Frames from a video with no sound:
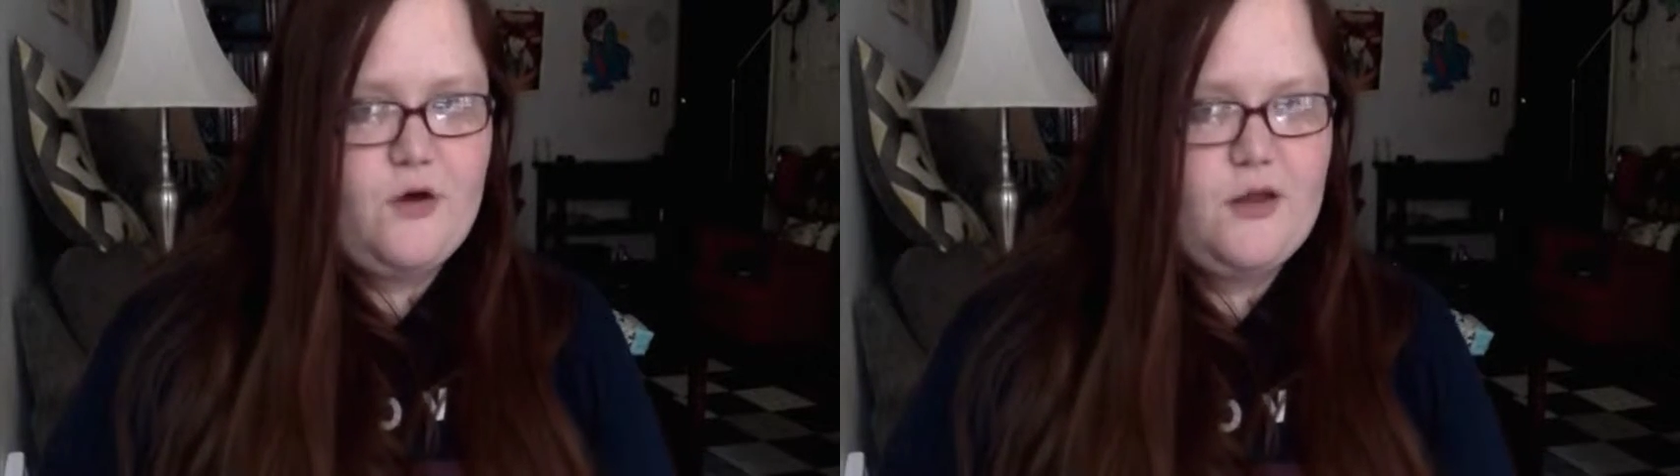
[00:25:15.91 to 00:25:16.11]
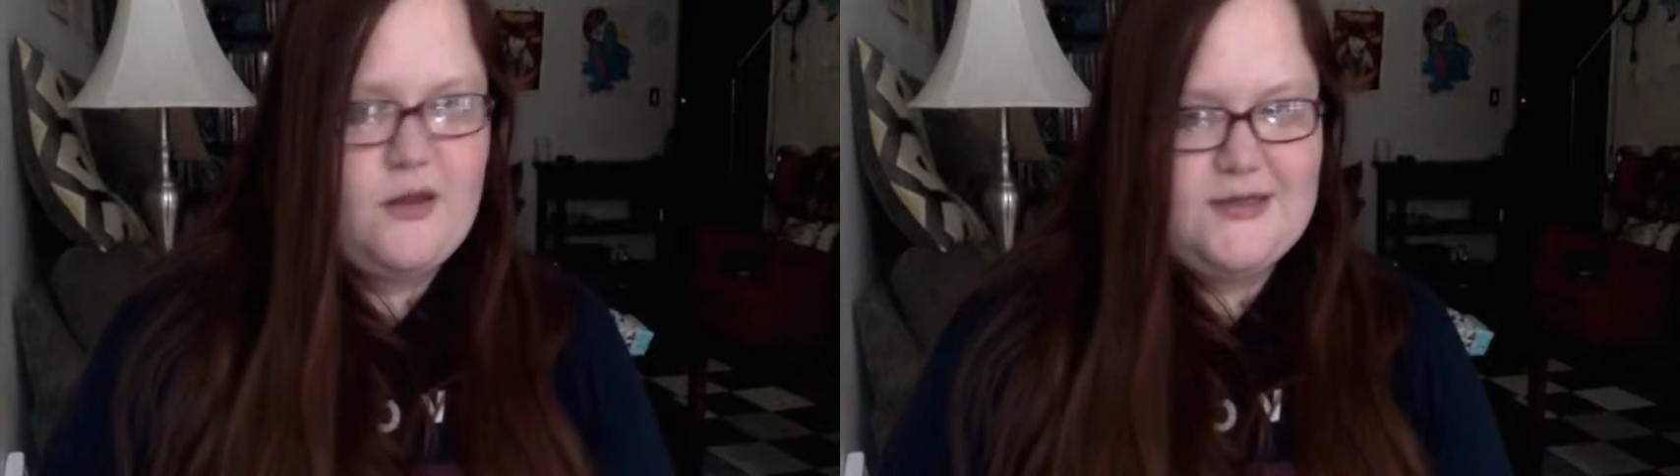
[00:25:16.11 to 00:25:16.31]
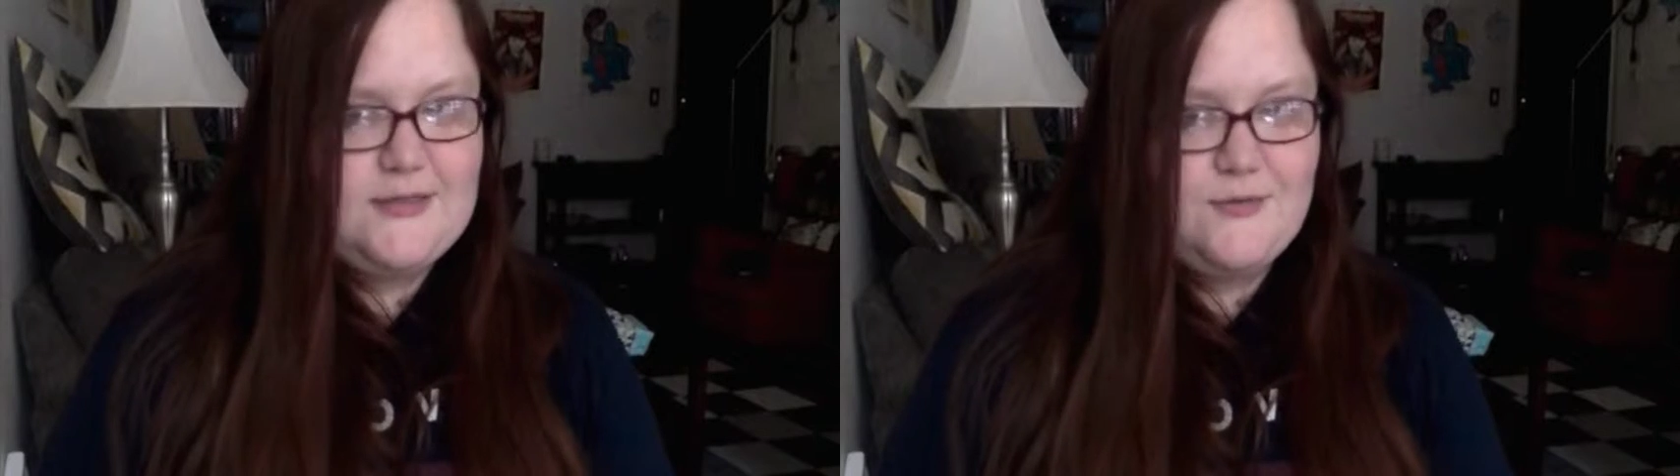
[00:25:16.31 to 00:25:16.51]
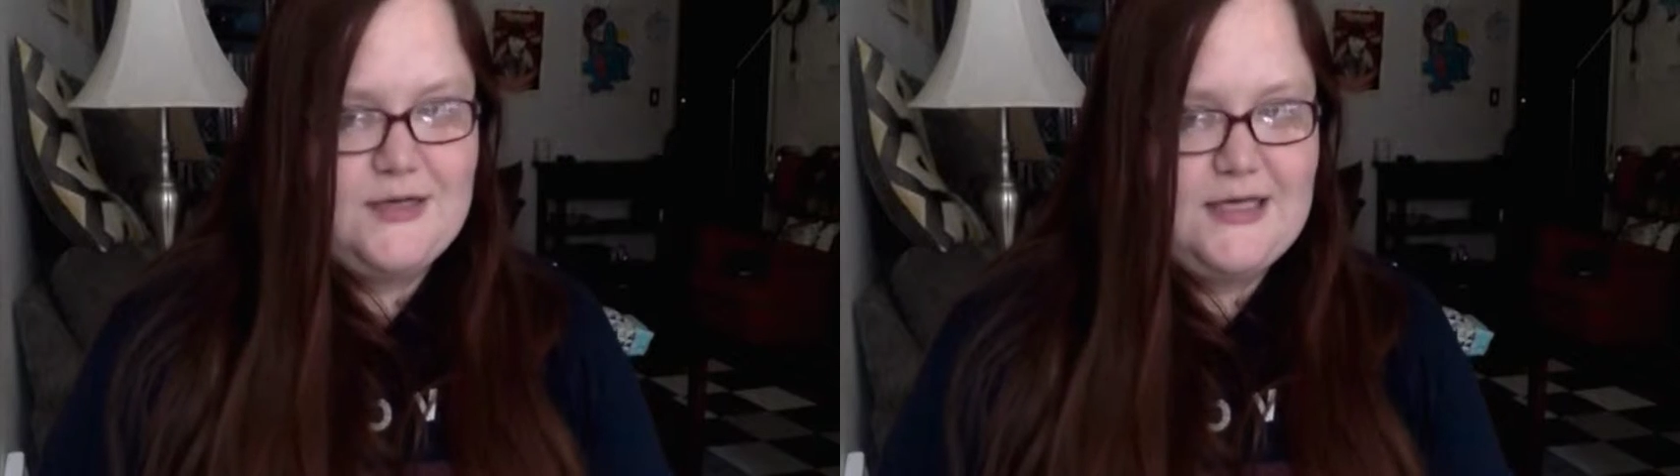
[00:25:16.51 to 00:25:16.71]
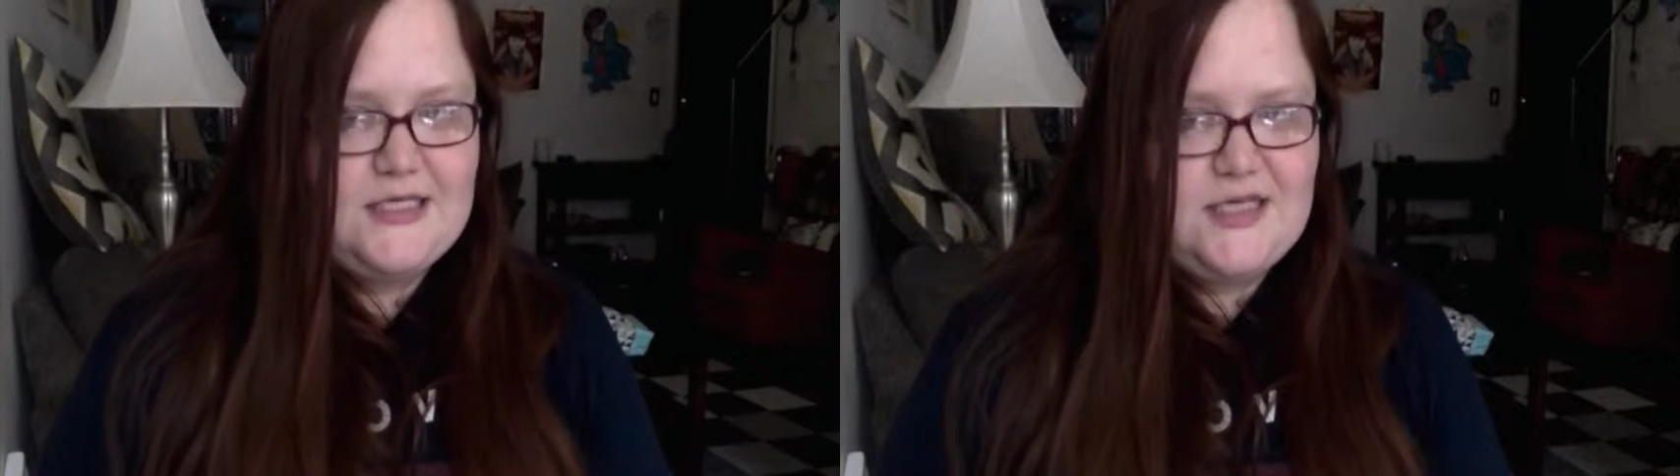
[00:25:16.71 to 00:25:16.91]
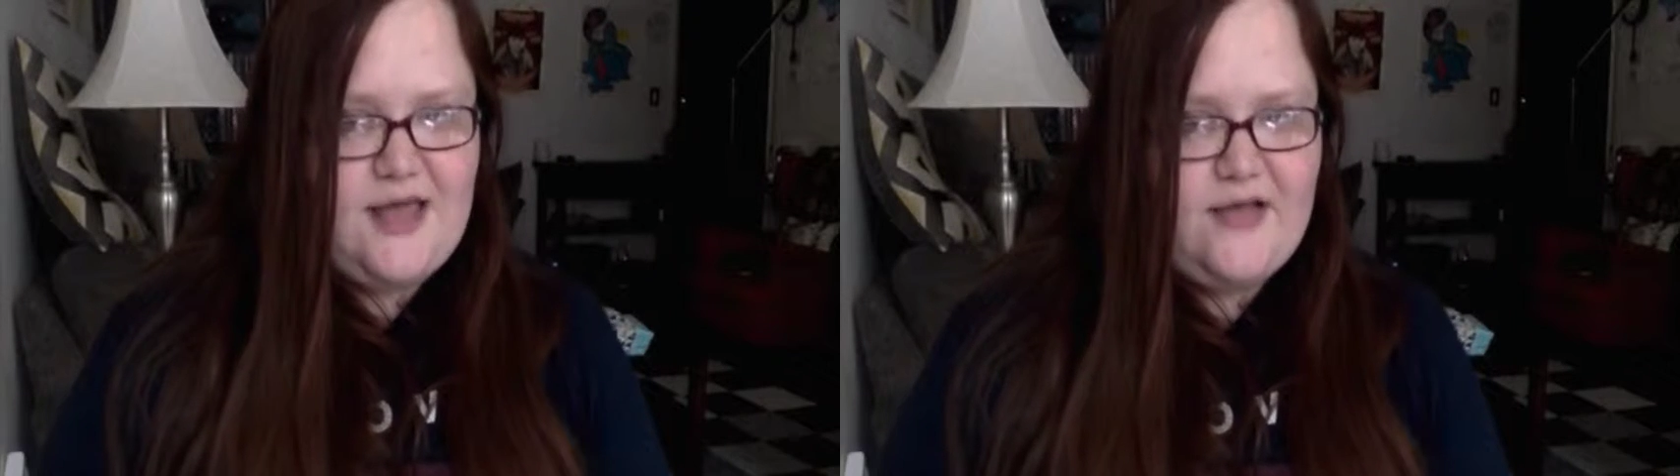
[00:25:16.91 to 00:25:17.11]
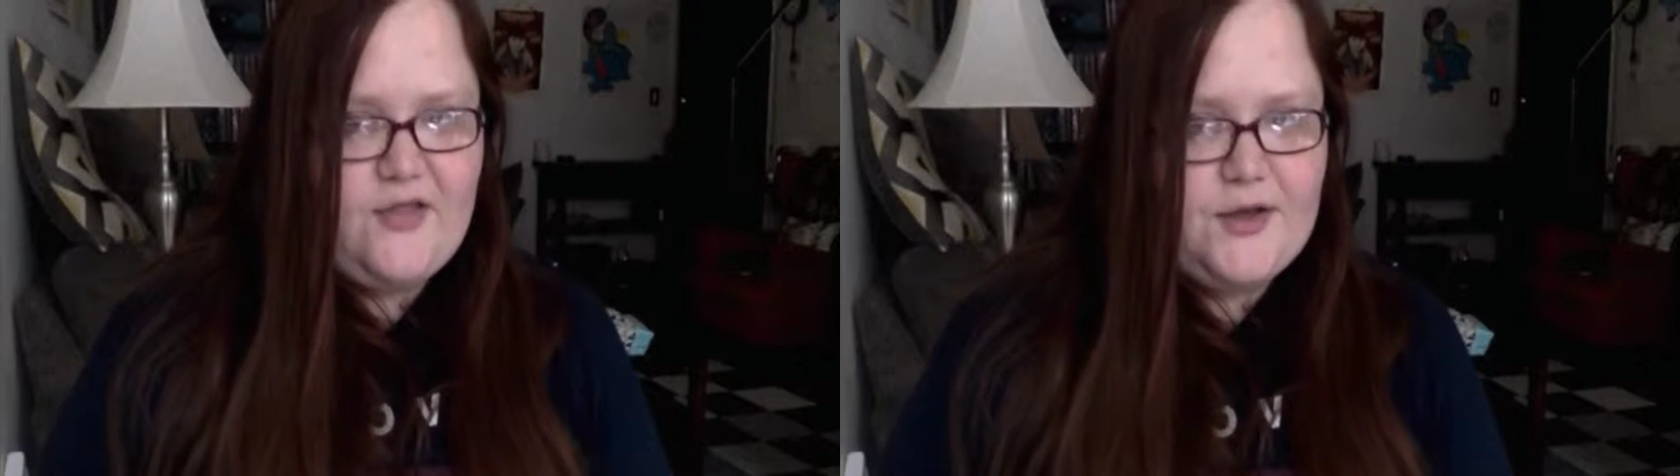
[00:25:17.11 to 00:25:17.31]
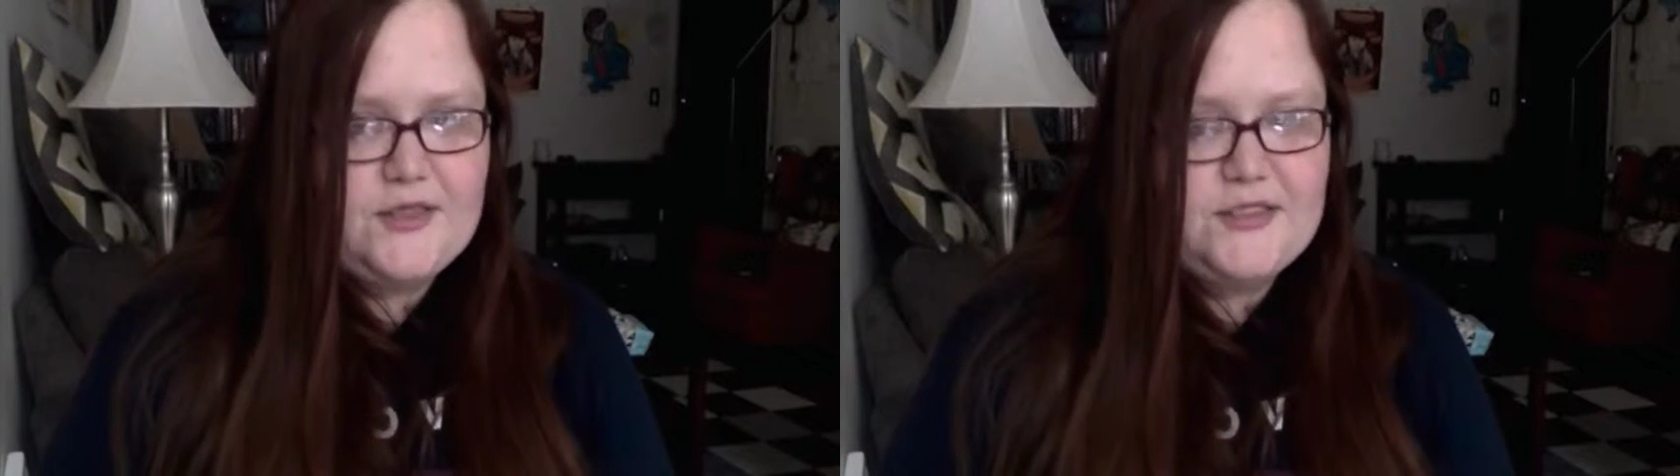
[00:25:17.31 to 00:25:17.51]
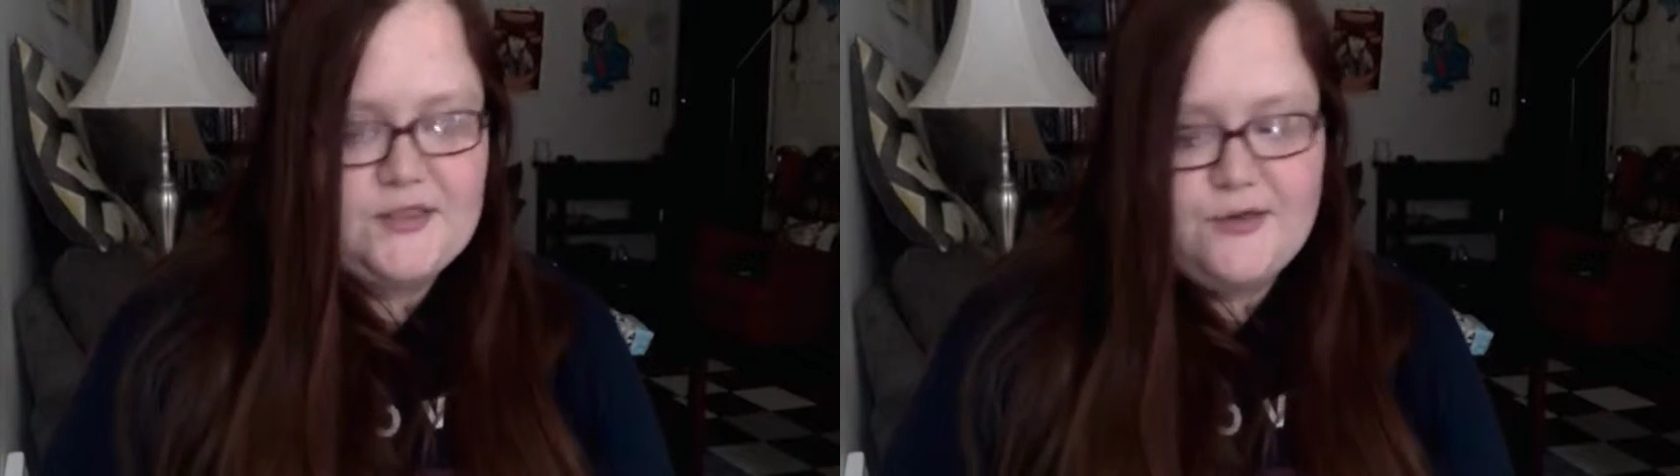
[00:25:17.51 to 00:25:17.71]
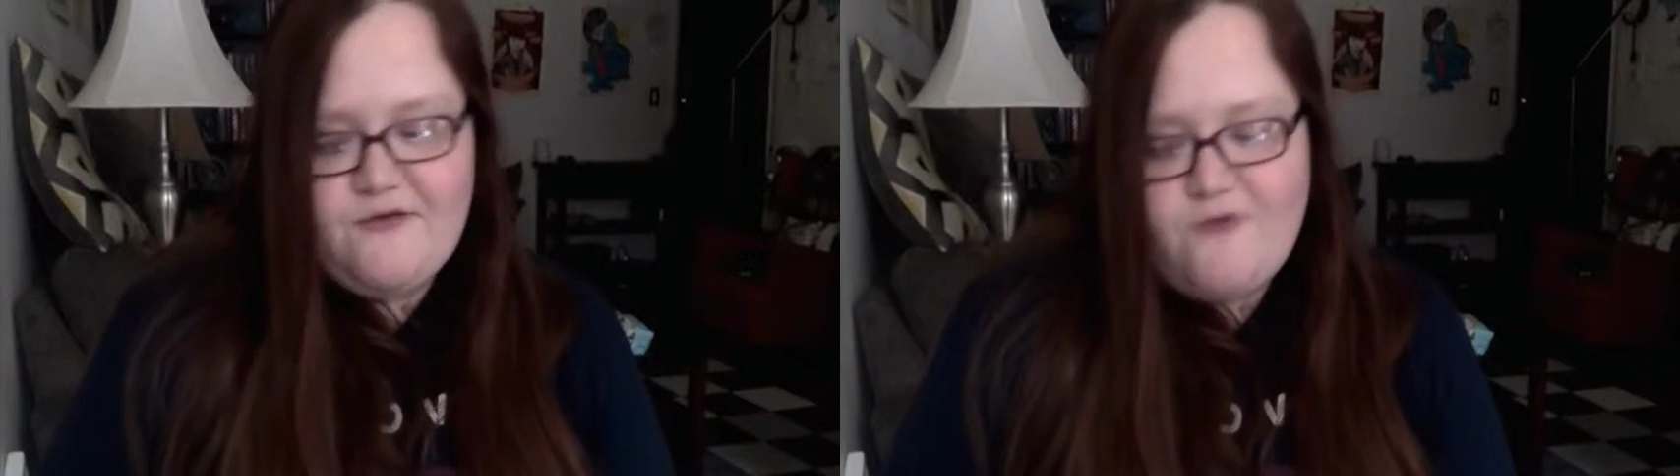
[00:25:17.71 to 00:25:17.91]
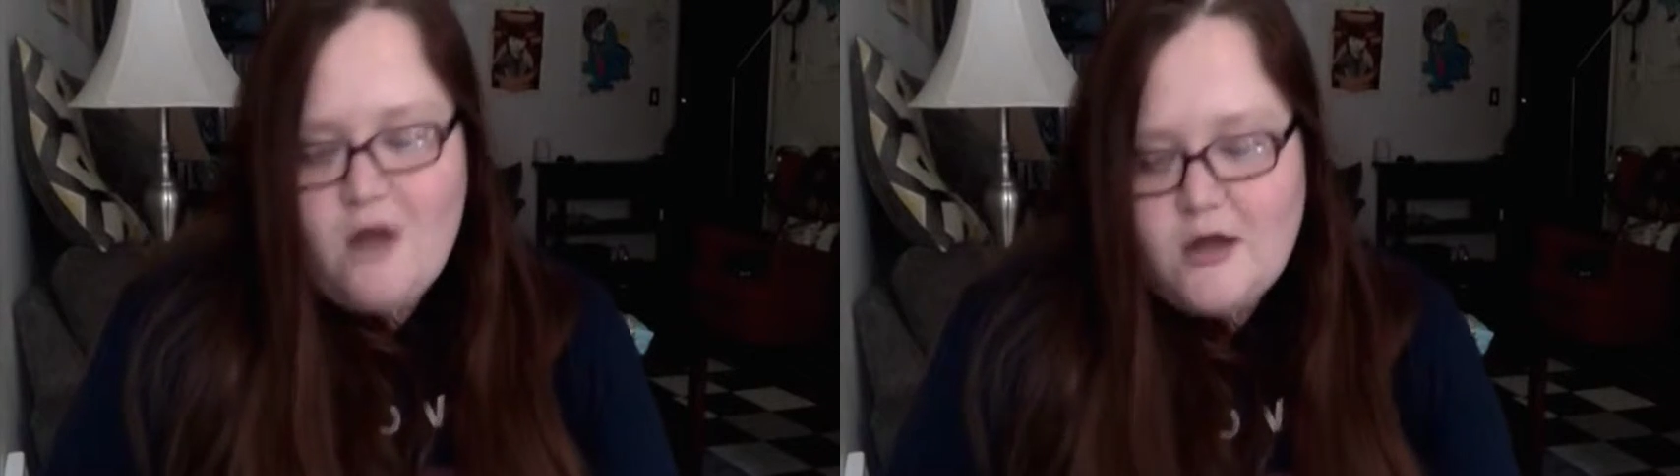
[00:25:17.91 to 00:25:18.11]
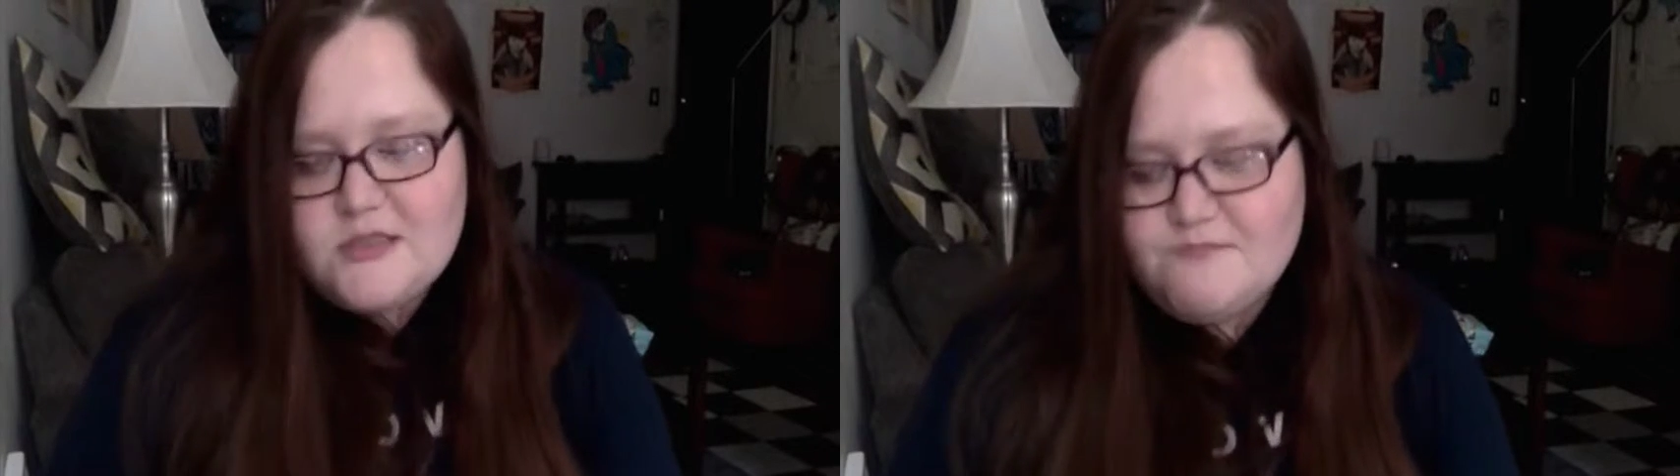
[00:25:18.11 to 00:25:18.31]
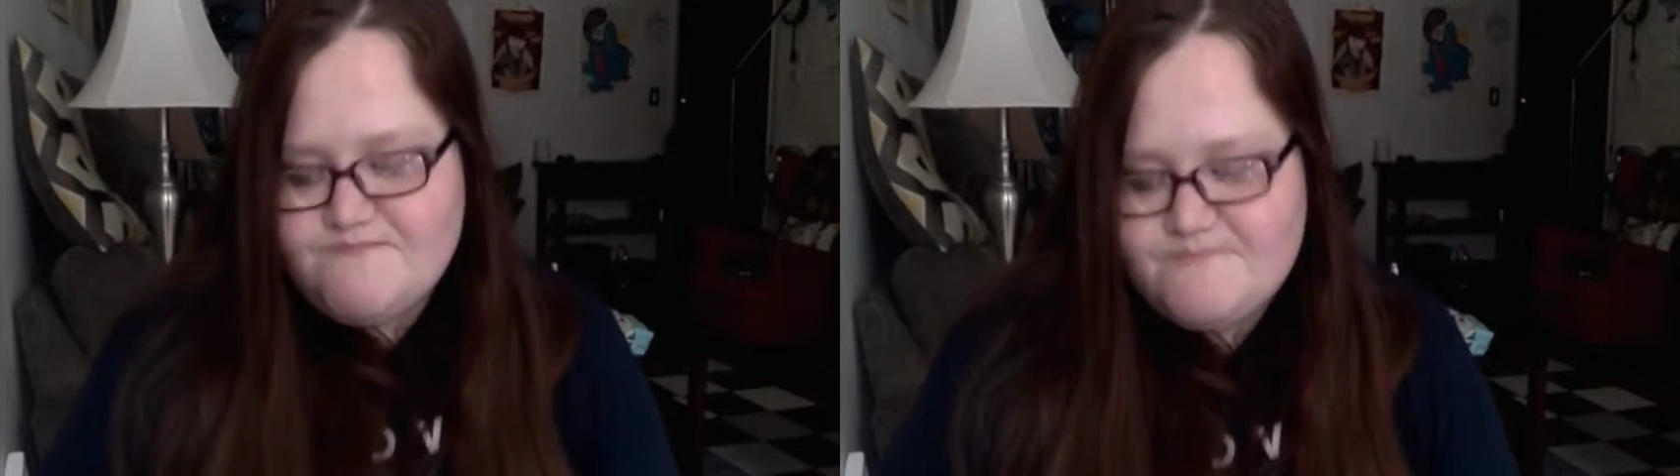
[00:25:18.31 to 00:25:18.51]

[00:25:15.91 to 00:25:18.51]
and I wasn't really into that look, so I frogged it.